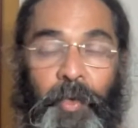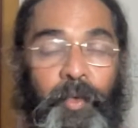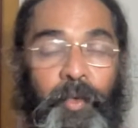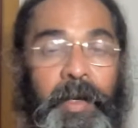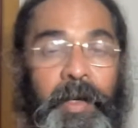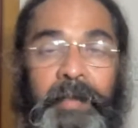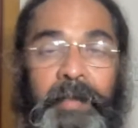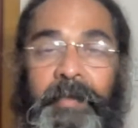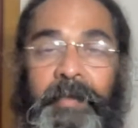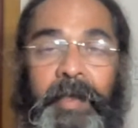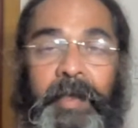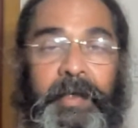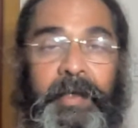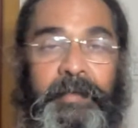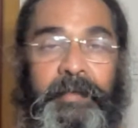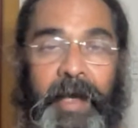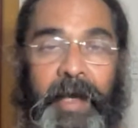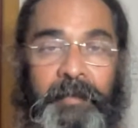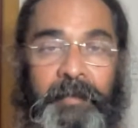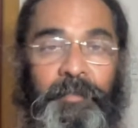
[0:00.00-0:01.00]
Only thing
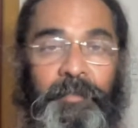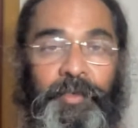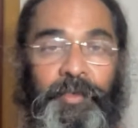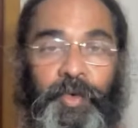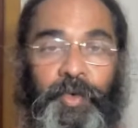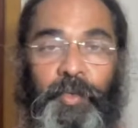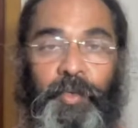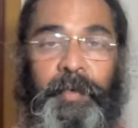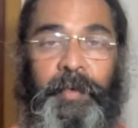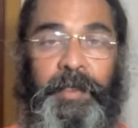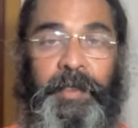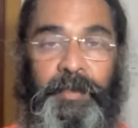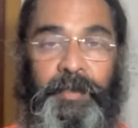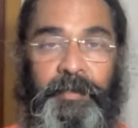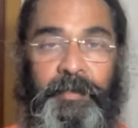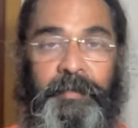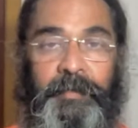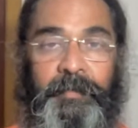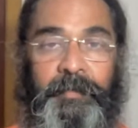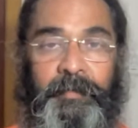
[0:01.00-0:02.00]
is Atma Swarupa is
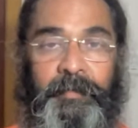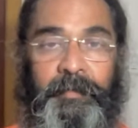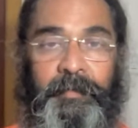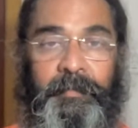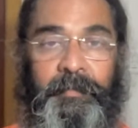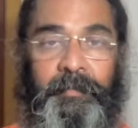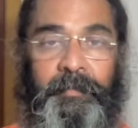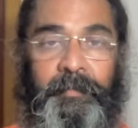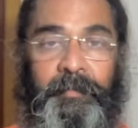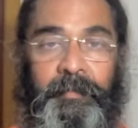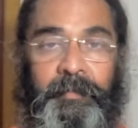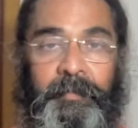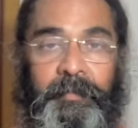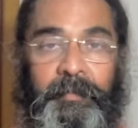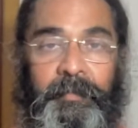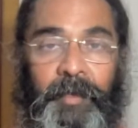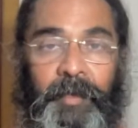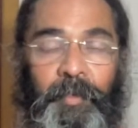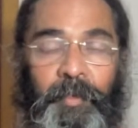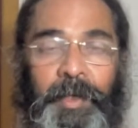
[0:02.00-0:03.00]
true.
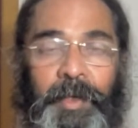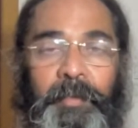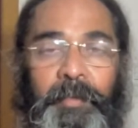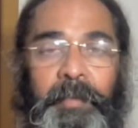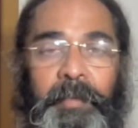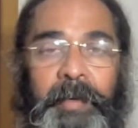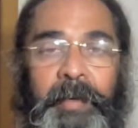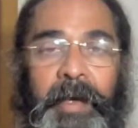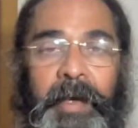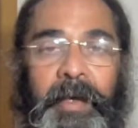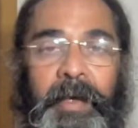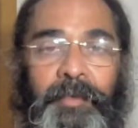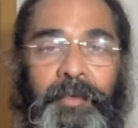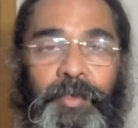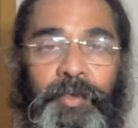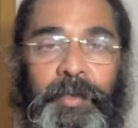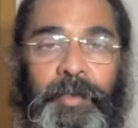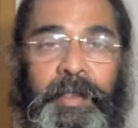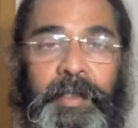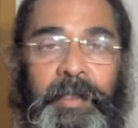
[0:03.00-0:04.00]
What do you mean by
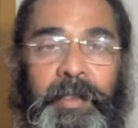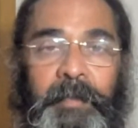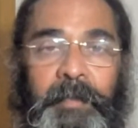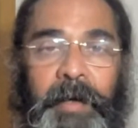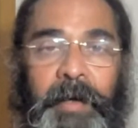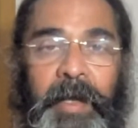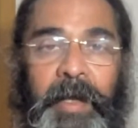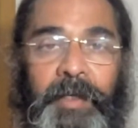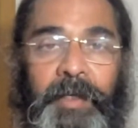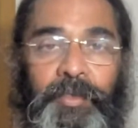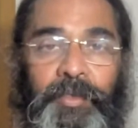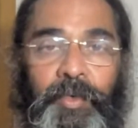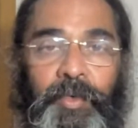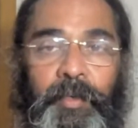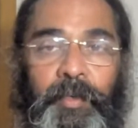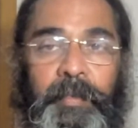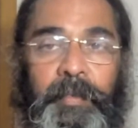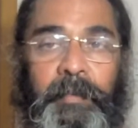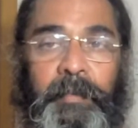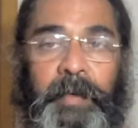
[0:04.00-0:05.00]
Sodhyate maya
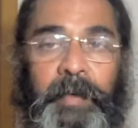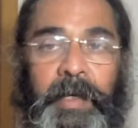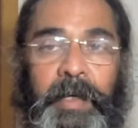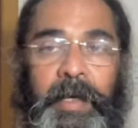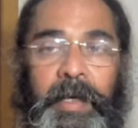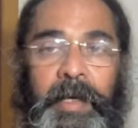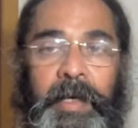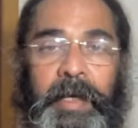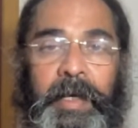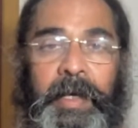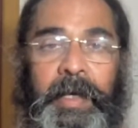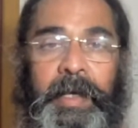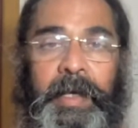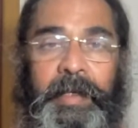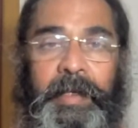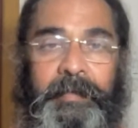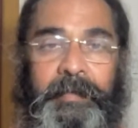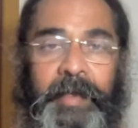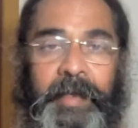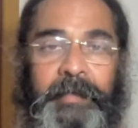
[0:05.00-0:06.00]
swarupam? It
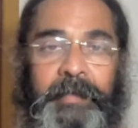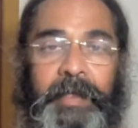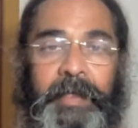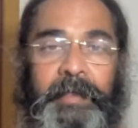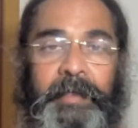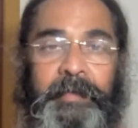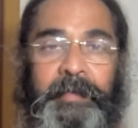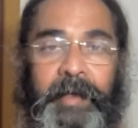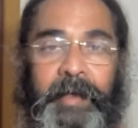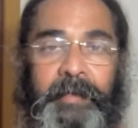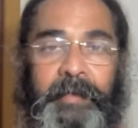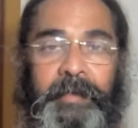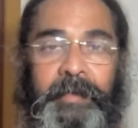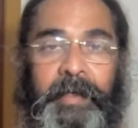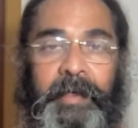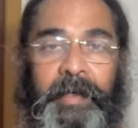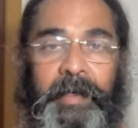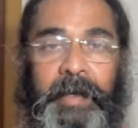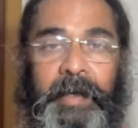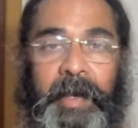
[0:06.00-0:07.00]
essentially says
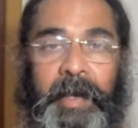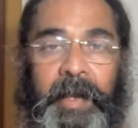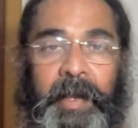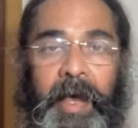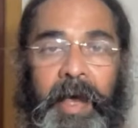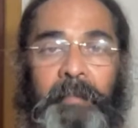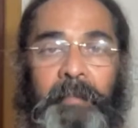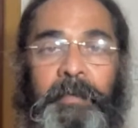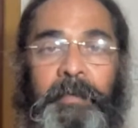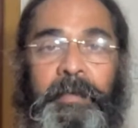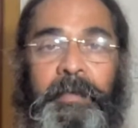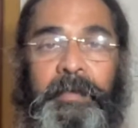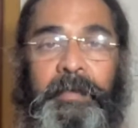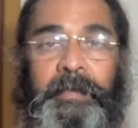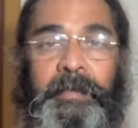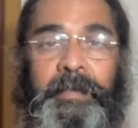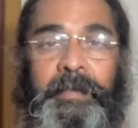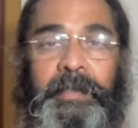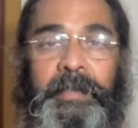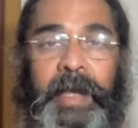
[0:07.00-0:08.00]
that it
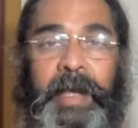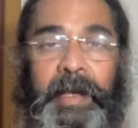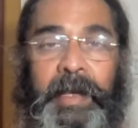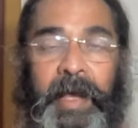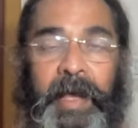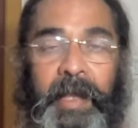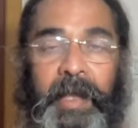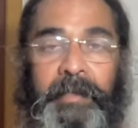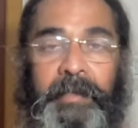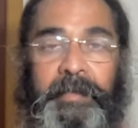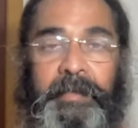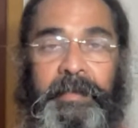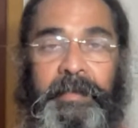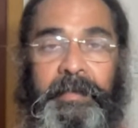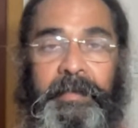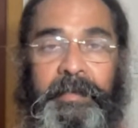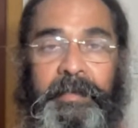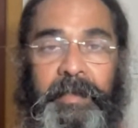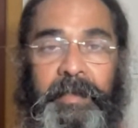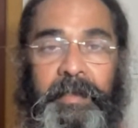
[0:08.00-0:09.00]
enables
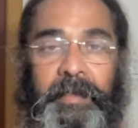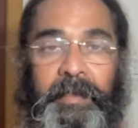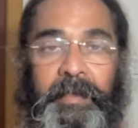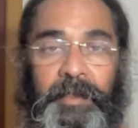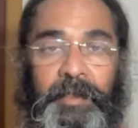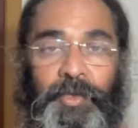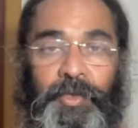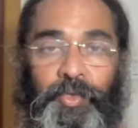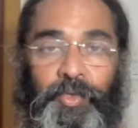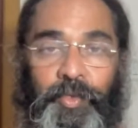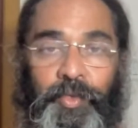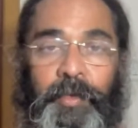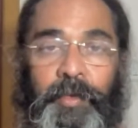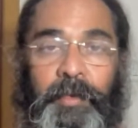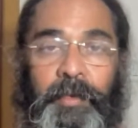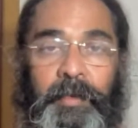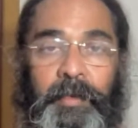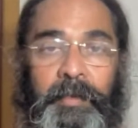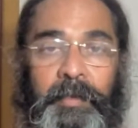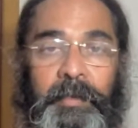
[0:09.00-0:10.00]
analysis in the
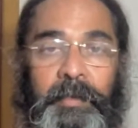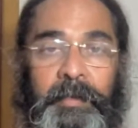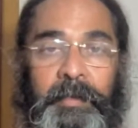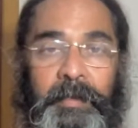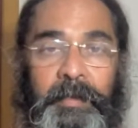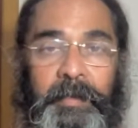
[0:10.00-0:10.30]
student